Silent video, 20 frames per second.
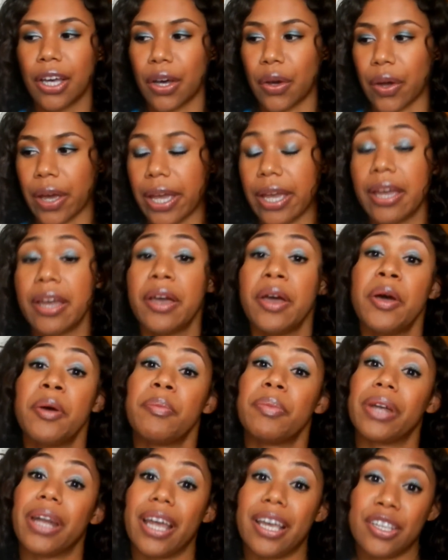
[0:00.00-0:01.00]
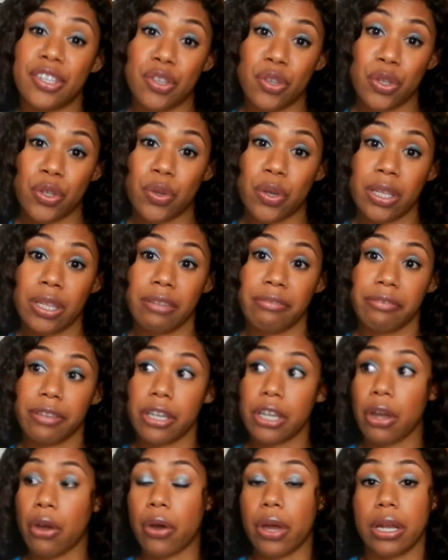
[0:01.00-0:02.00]
Okay, but as you saw in the
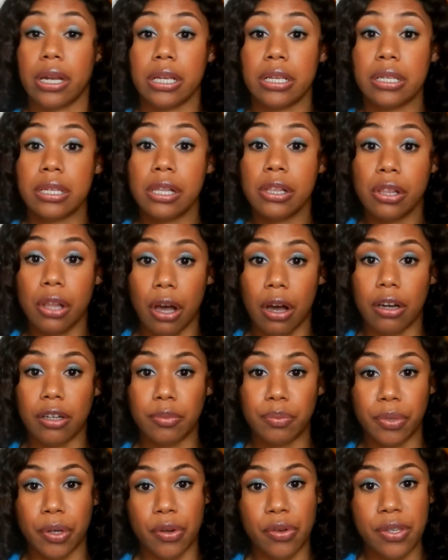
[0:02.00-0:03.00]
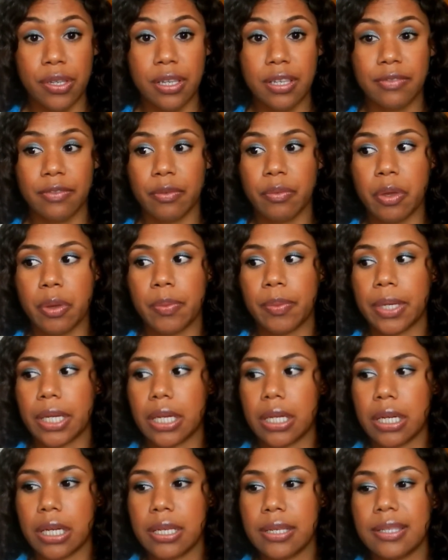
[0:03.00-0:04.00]
video, it is a long process for me, but
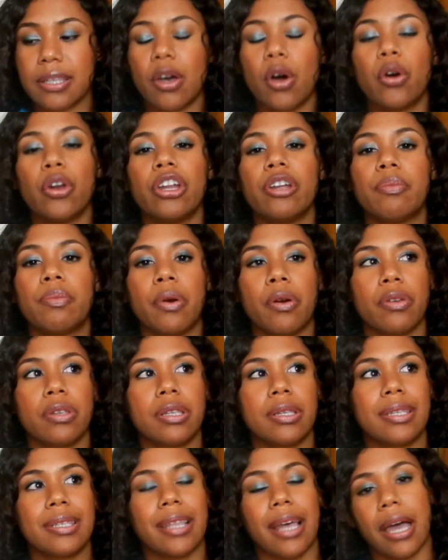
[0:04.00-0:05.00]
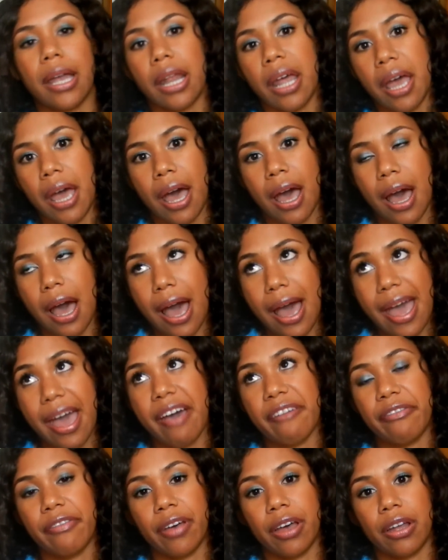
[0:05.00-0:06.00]
it is the only process that I
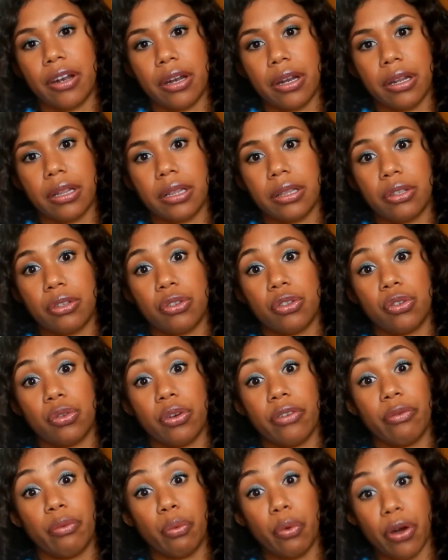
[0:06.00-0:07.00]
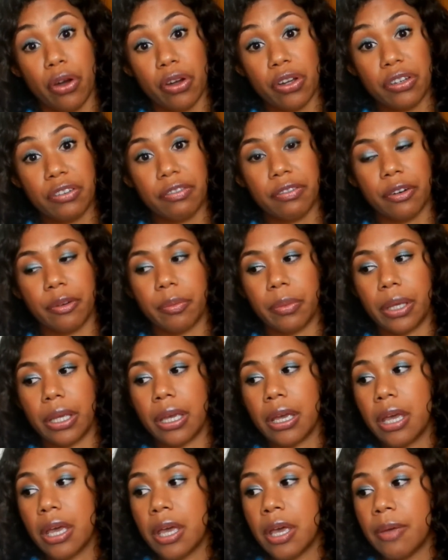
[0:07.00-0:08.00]
have found to have worked for
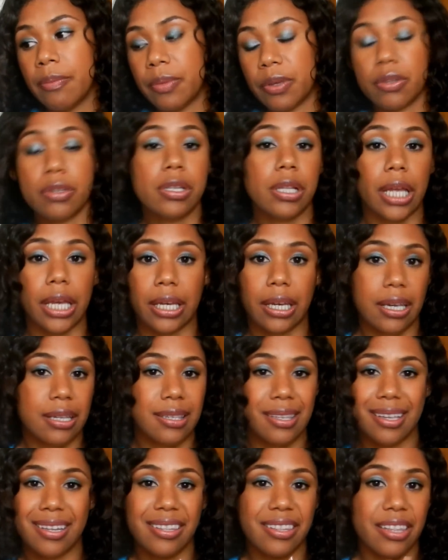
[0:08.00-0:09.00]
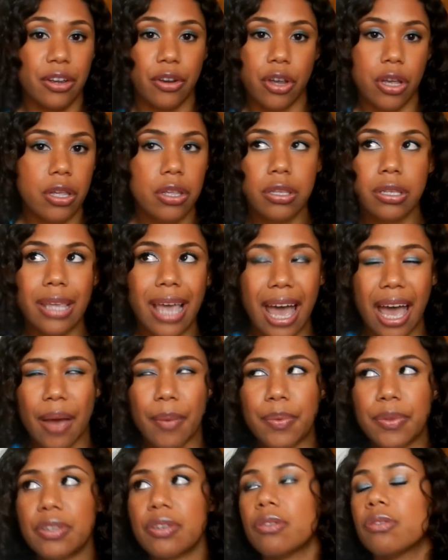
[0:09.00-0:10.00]
me, because like I said, there is
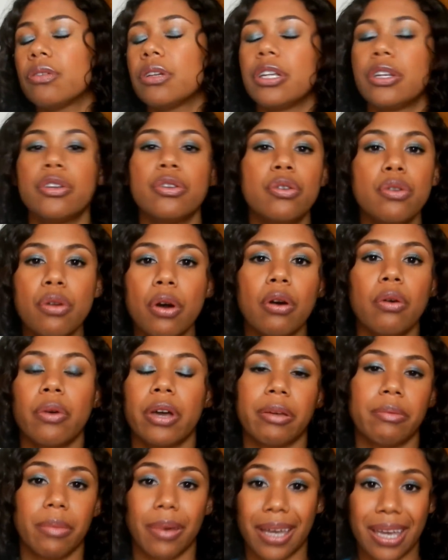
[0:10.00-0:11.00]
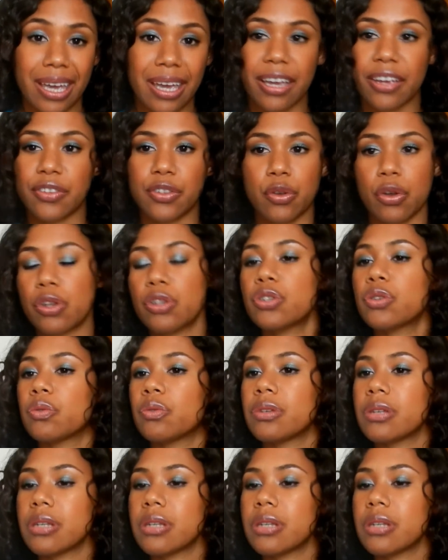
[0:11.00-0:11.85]
absolutely no way my hair is going to